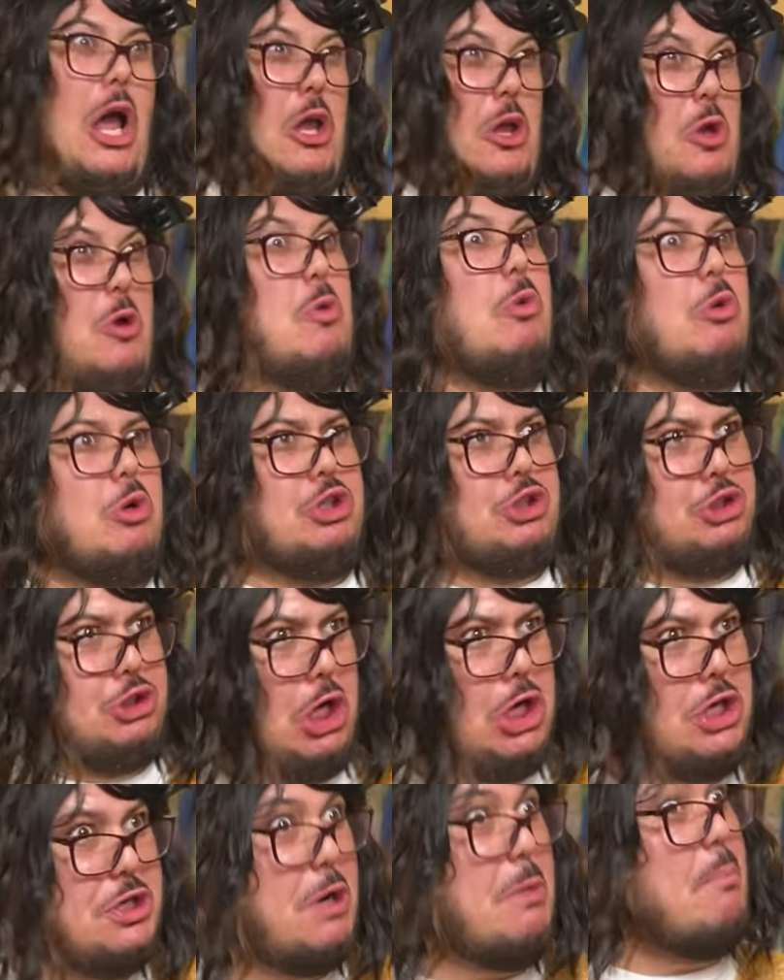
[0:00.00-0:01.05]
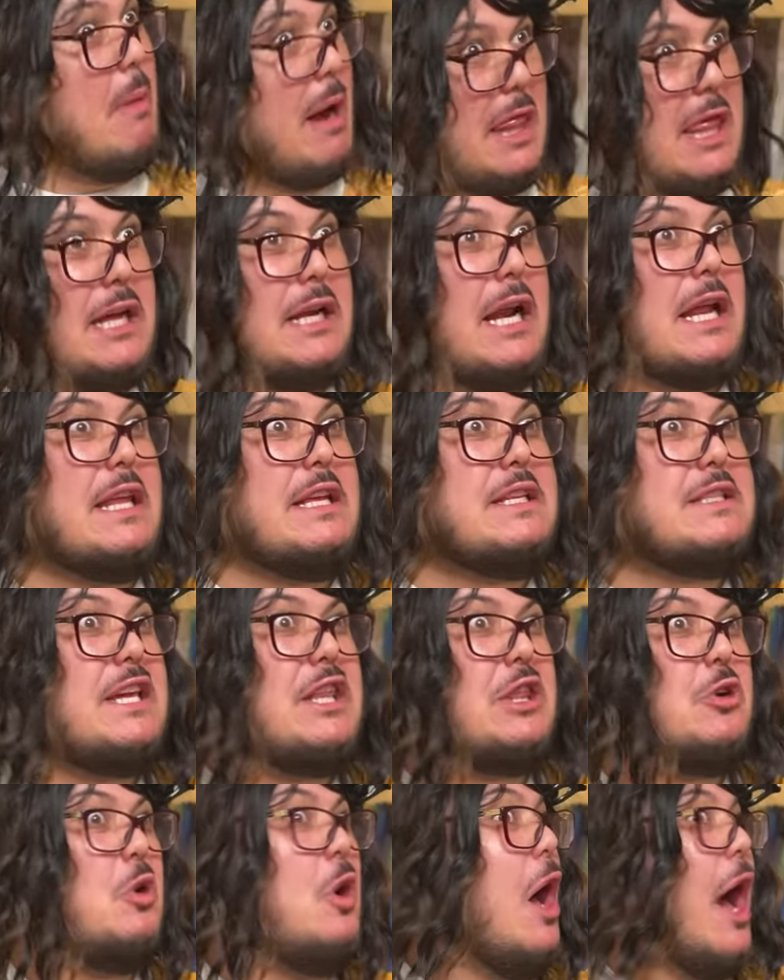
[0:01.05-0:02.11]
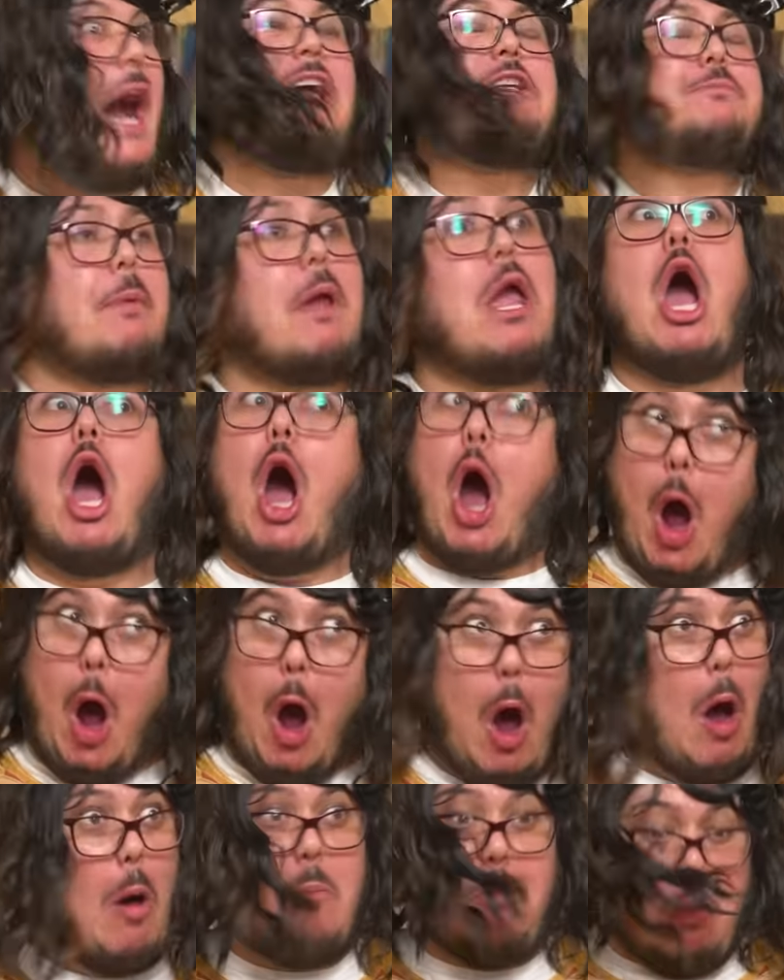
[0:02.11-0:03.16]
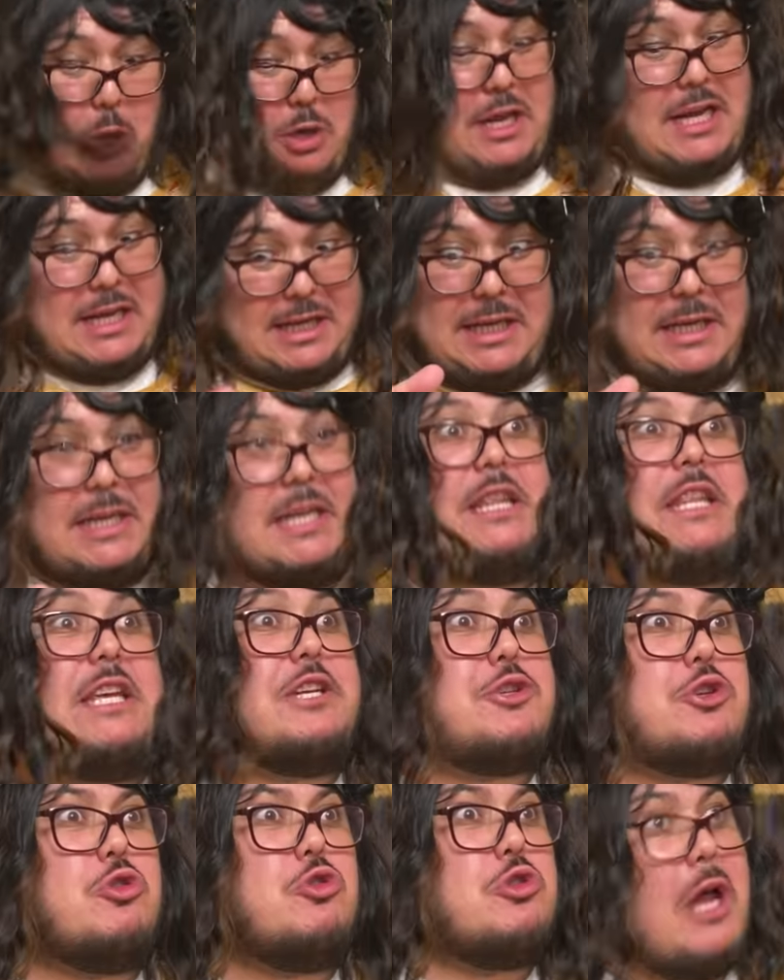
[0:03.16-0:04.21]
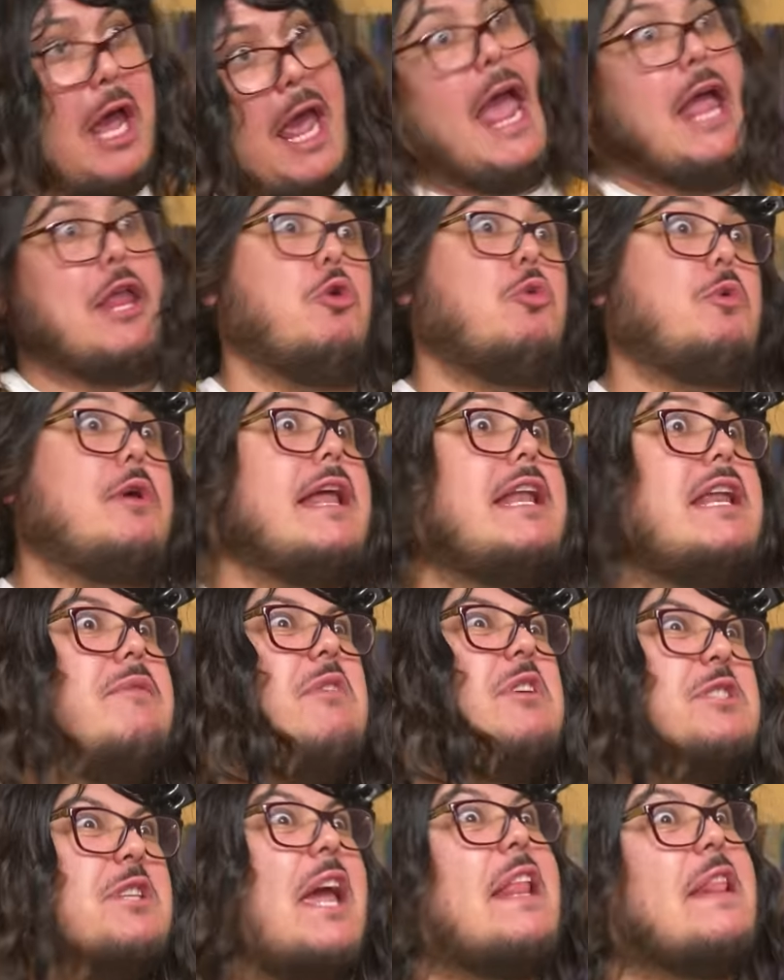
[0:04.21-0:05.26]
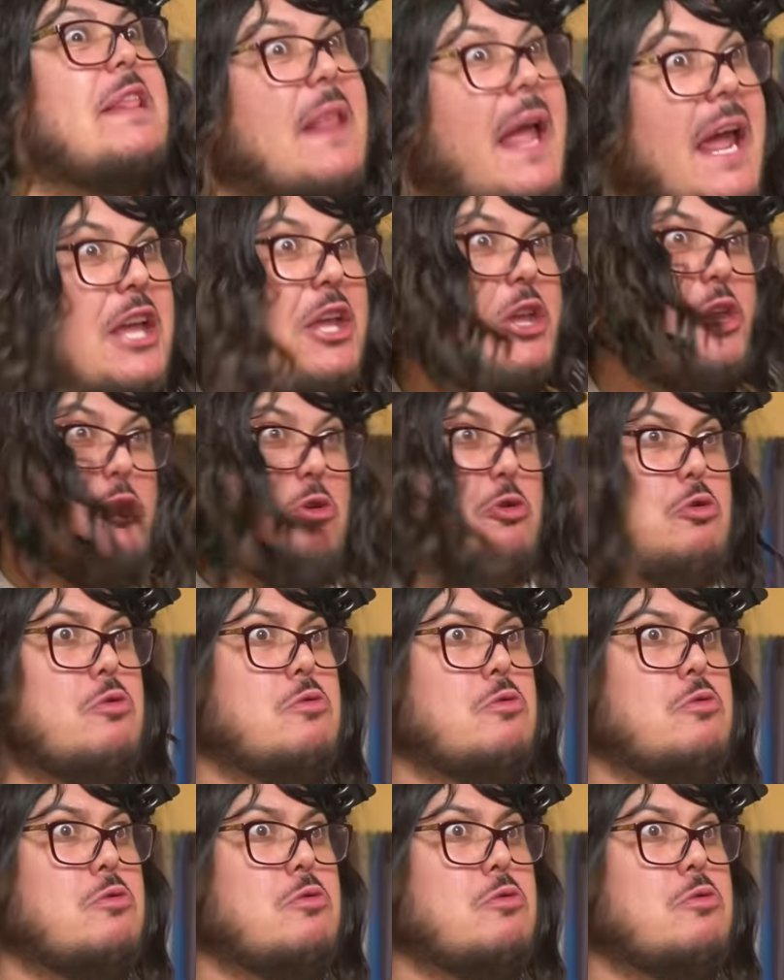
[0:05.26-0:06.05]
You were such a malagradecido! I spent all morning cleaning these shoes, and you can't even say thank you!